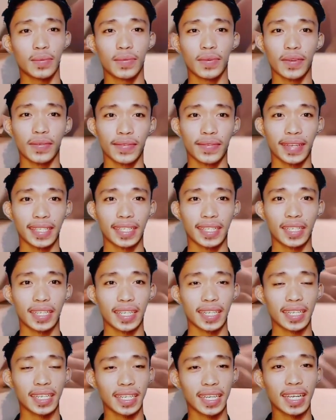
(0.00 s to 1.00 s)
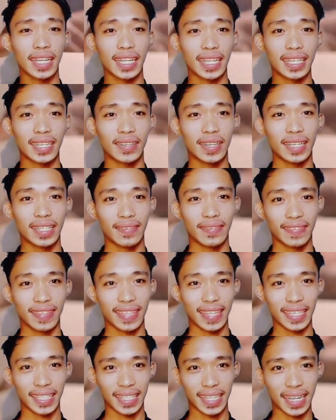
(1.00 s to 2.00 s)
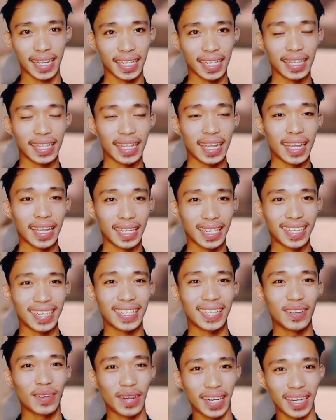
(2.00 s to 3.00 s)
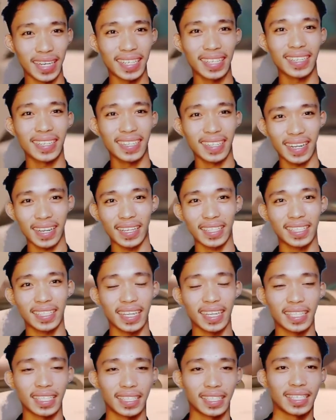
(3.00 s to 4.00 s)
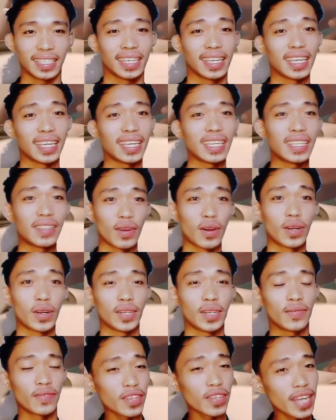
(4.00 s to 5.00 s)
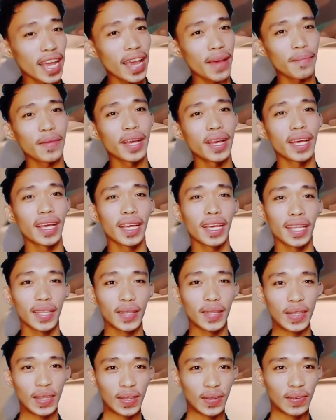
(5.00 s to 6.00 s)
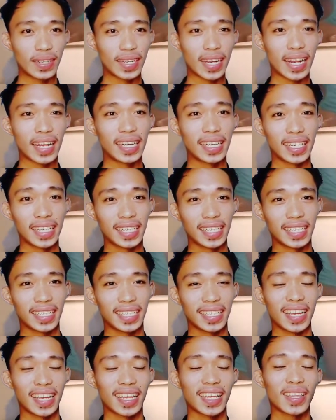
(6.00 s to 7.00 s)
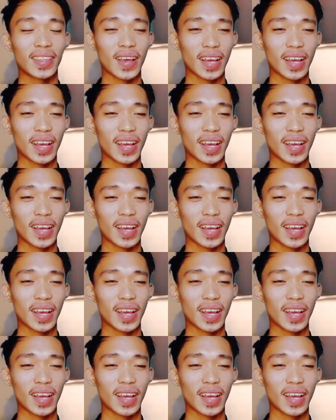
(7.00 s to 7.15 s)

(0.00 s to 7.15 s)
language and even translating it into other languages in order for the learner, to